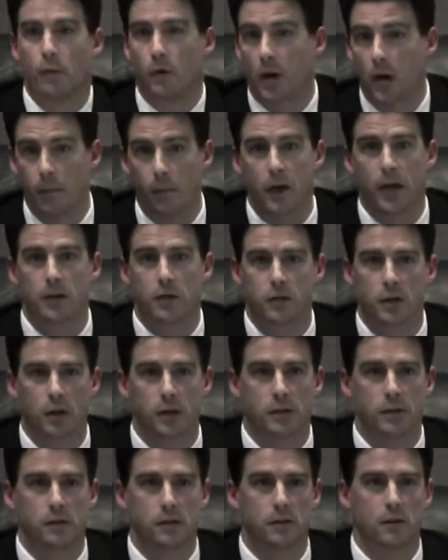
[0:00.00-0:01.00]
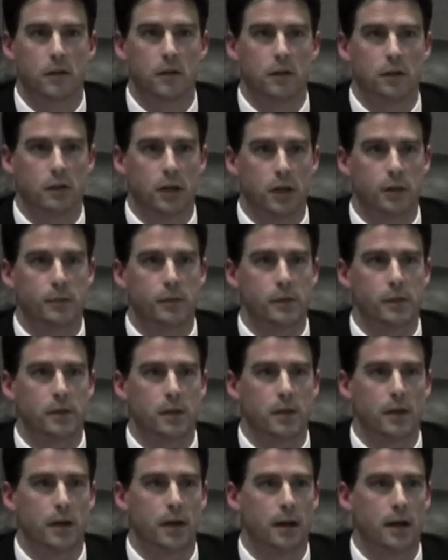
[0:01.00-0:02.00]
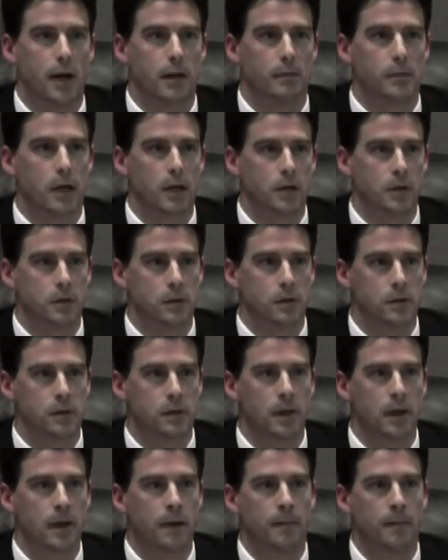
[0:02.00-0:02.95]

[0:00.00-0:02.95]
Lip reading: We're going to make adjustments and adaptations.